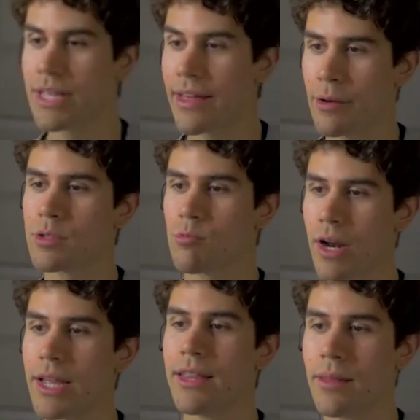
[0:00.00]
was
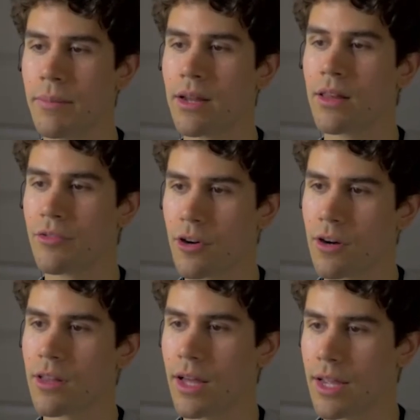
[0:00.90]
right in the middle of her
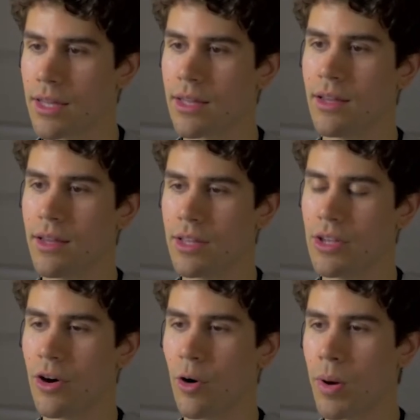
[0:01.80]
like you
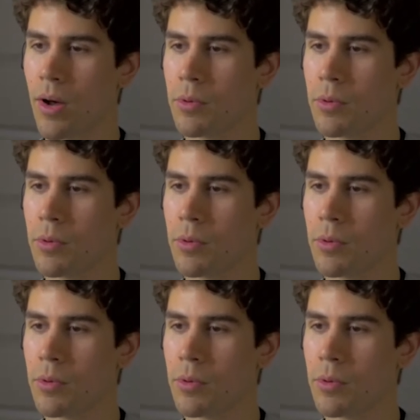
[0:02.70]
know public